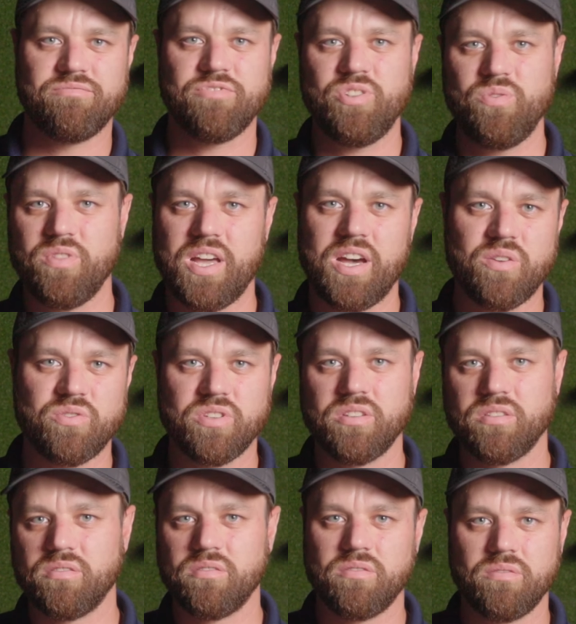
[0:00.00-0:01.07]

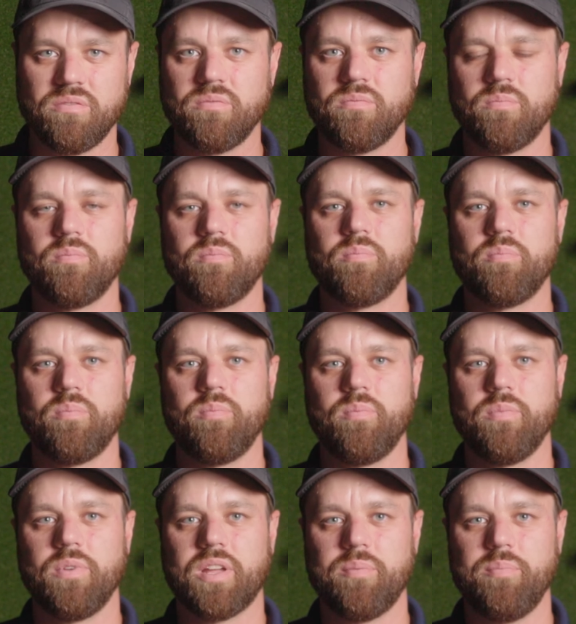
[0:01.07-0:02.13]
2,000
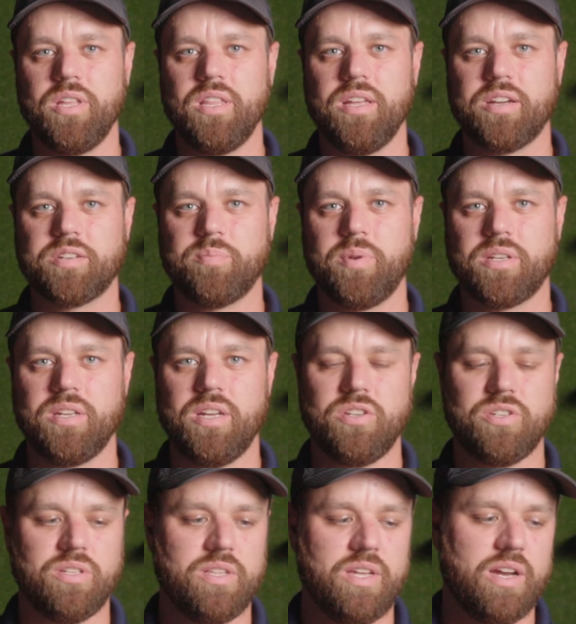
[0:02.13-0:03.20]
can be the
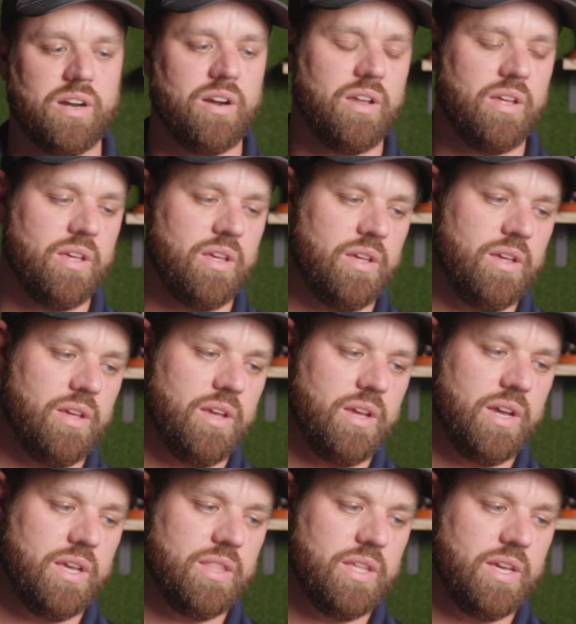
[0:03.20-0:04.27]
expectation there.
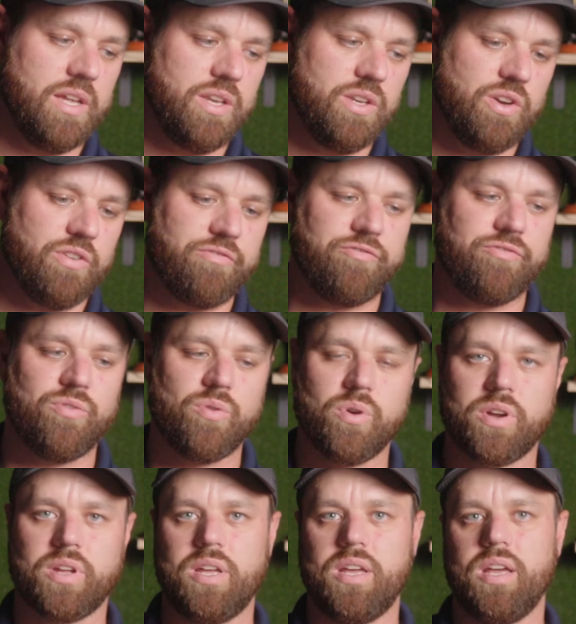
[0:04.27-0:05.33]
And then your
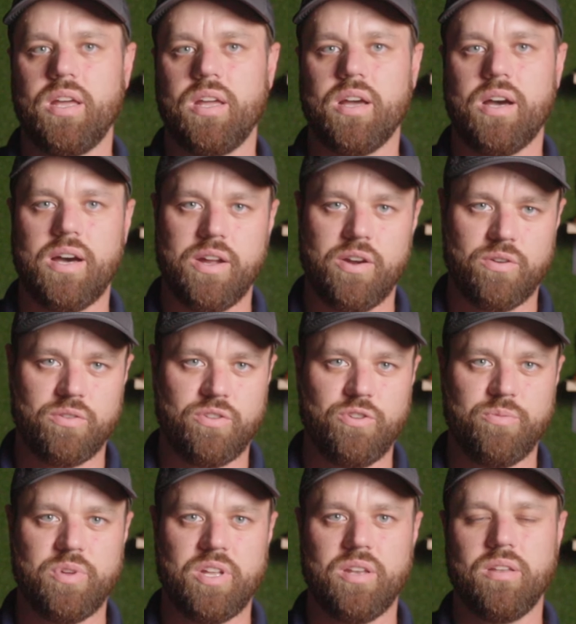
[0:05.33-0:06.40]
4K higher
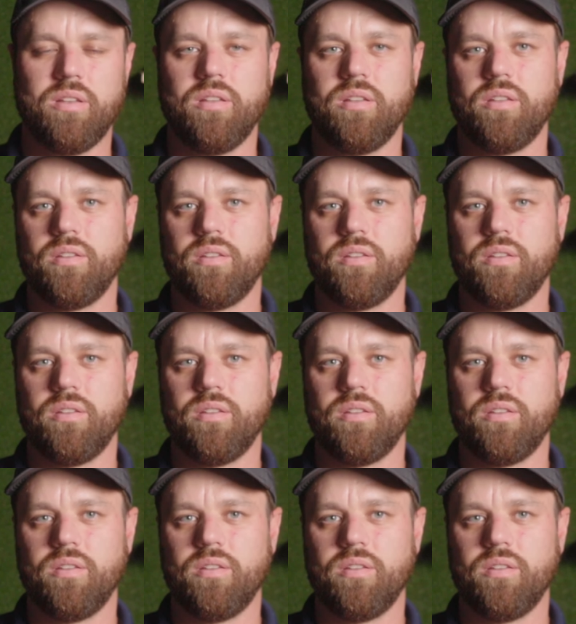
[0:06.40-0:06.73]
lumen,